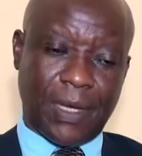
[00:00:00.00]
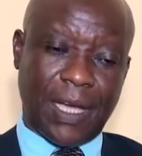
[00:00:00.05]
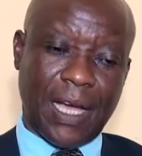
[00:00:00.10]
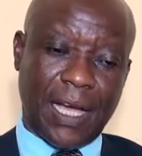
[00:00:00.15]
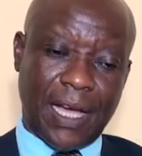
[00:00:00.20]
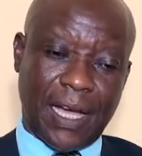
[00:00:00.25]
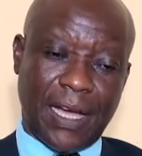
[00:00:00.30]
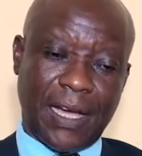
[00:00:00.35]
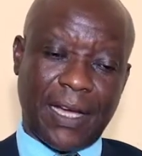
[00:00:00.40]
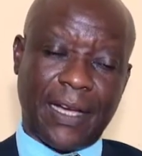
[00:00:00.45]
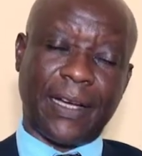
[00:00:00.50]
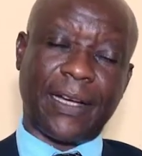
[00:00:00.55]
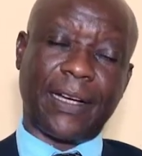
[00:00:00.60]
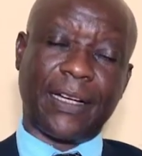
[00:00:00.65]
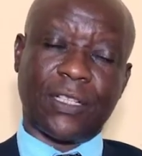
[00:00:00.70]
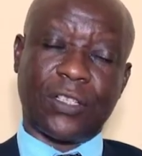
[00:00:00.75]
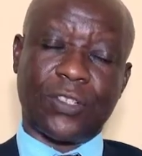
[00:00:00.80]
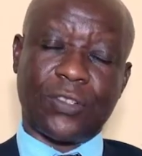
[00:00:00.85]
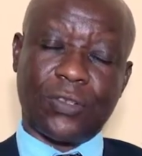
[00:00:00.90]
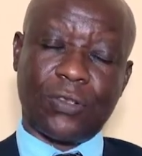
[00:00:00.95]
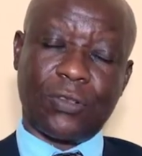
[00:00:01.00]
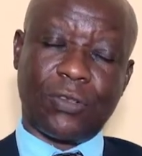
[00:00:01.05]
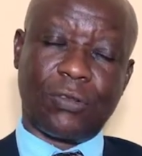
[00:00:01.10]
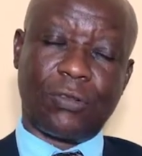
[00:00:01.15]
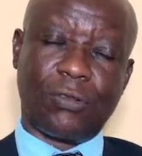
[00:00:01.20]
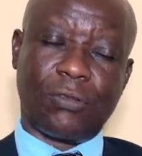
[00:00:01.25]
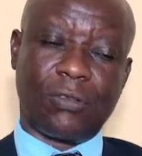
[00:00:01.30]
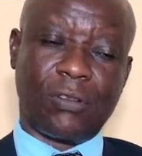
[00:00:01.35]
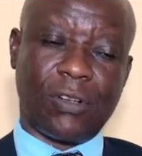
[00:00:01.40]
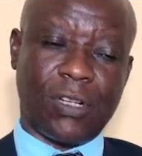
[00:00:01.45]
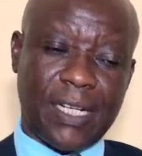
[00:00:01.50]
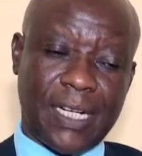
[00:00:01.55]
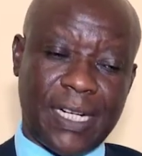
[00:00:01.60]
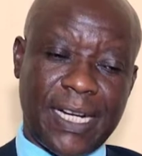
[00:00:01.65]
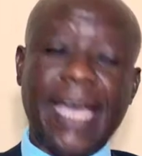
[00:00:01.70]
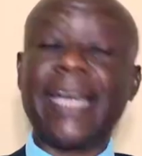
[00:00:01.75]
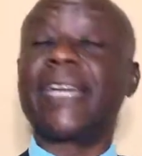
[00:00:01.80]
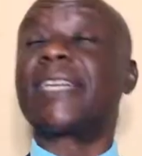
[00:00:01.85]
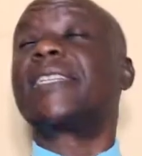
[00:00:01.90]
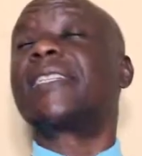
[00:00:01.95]
to
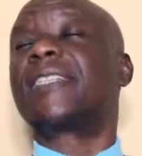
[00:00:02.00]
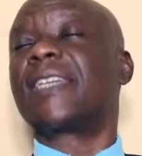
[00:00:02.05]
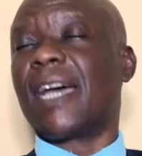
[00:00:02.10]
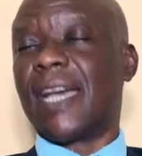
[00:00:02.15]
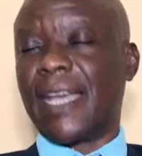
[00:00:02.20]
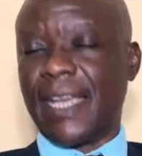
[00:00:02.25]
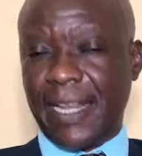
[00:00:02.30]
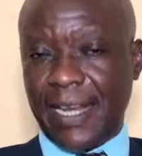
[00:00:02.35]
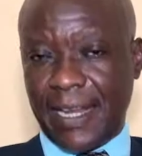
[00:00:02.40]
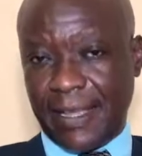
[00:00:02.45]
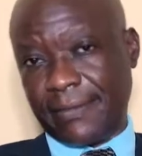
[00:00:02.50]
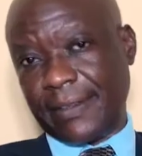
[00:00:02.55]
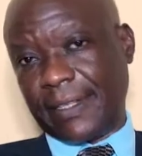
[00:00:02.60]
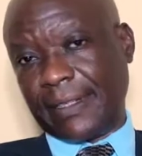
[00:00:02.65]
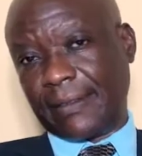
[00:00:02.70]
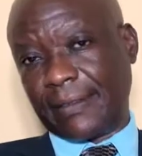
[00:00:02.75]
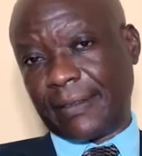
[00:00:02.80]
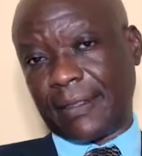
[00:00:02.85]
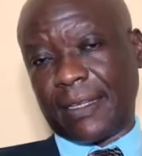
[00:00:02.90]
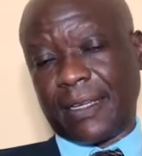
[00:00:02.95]
lecture 11.